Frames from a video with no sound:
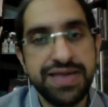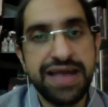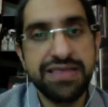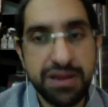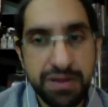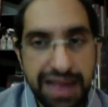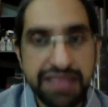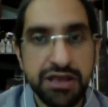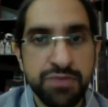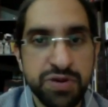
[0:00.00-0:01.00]

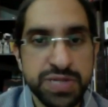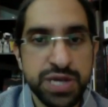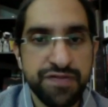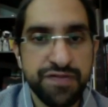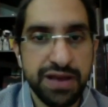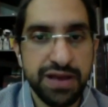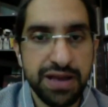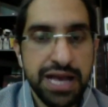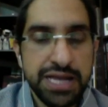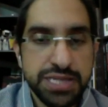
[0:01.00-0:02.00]
can preserve
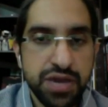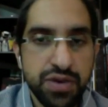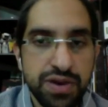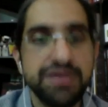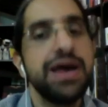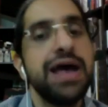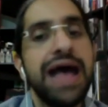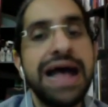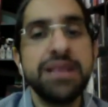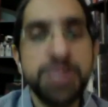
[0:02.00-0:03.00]
security.
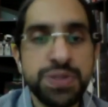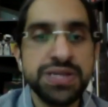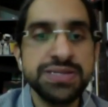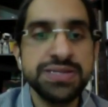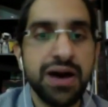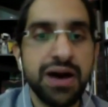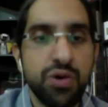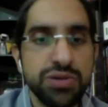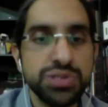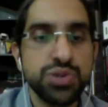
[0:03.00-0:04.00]
And Egyptians are
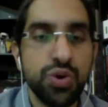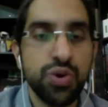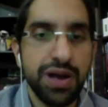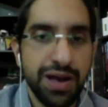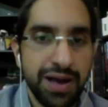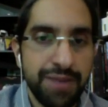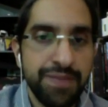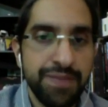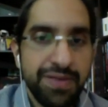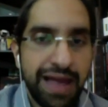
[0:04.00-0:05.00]
also,
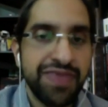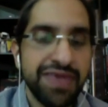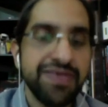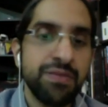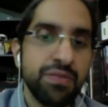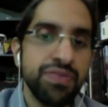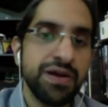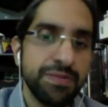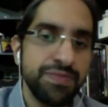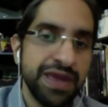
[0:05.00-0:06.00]
I think
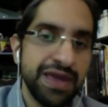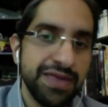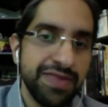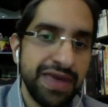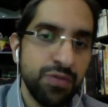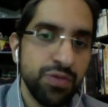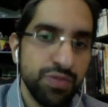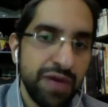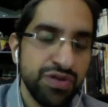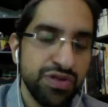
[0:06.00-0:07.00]

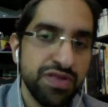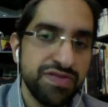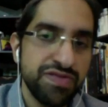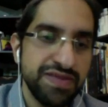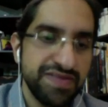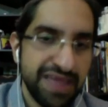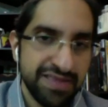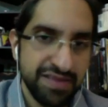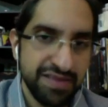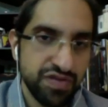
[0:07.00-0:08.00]
they would not
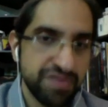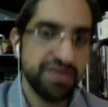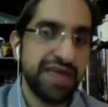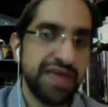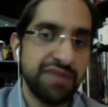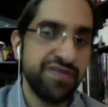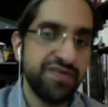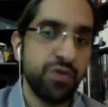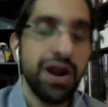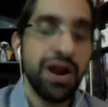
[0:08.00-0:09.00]
descend into this kind of
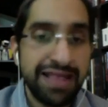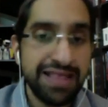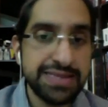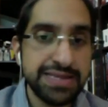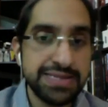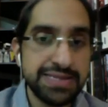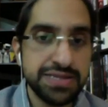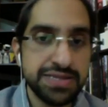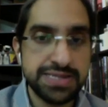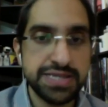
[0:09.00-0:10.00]
civil war. At least
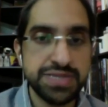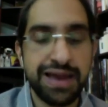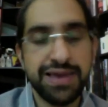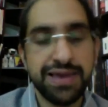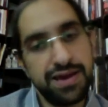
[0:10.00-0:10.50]
this is my